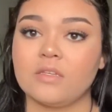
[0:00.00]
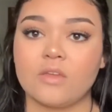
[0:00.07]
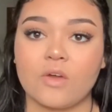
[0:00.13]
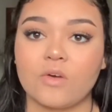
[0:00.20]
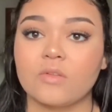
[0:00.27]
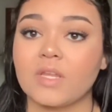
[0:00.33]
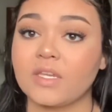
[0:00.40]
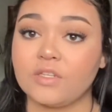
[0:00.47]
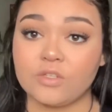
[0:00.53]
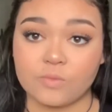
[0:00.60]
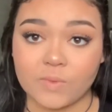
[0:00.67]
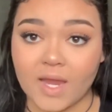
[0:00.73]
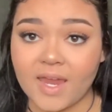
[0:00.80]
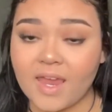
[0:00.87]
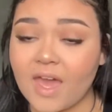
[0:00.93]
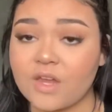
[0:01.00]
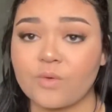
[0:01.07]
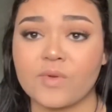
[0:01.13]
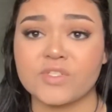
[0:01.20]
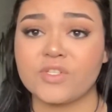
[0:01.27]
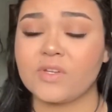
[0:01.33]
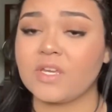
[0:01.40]
yo, like, you're right. I don't
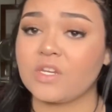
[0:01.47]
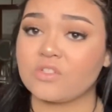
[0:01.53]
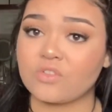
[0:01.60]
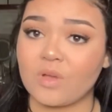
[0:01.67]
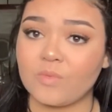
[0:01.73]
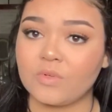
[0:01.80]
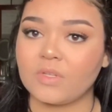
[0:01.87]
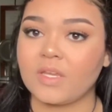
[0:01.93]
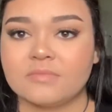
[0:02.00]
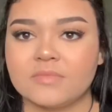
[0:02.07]
want you to get in trouble. Like,